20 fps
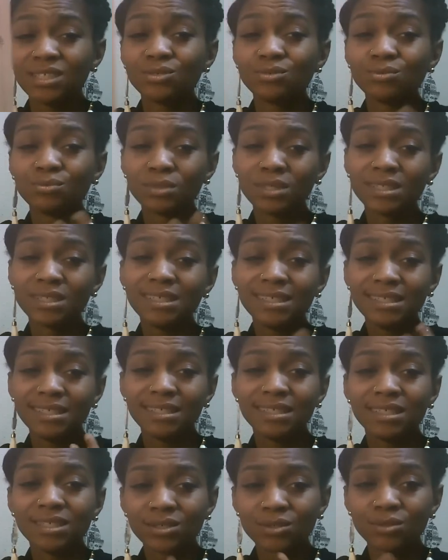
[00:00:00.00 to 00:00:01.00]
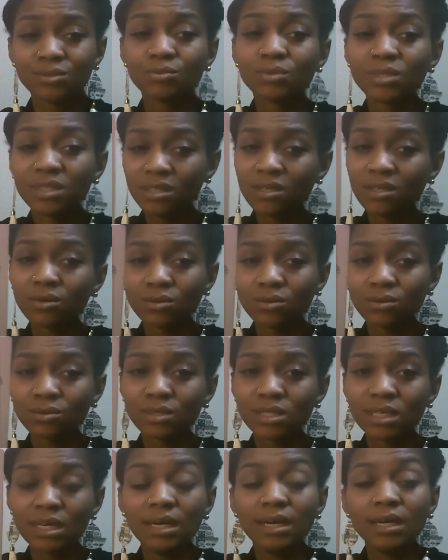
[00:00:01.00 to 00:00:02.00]
to really deal with
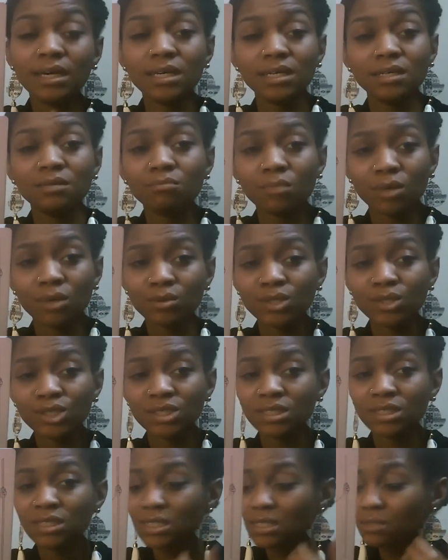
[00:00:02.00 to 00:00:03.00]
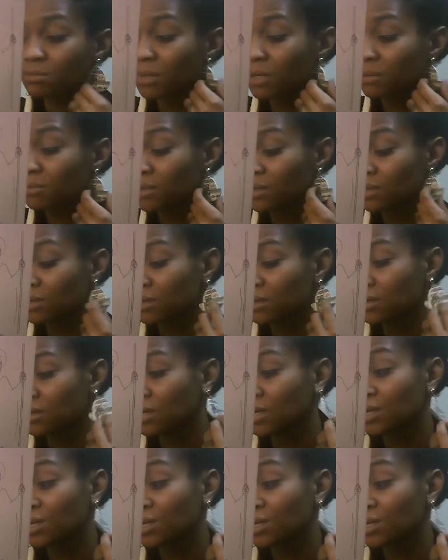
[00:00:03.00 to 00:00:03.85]
those emotions maybe